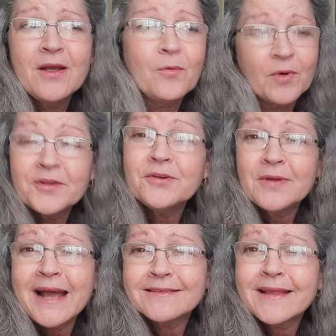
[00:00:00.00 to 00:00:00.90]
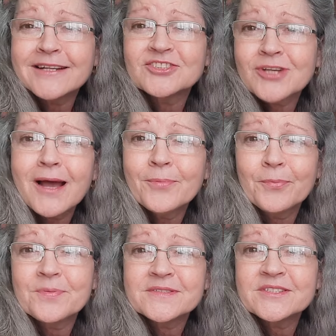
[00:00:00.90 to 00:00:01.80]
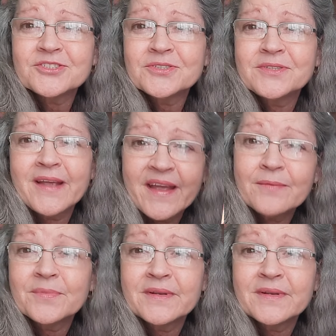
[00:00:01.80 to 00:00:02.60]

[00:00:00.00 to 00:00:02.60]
Well, you got that job or position you have,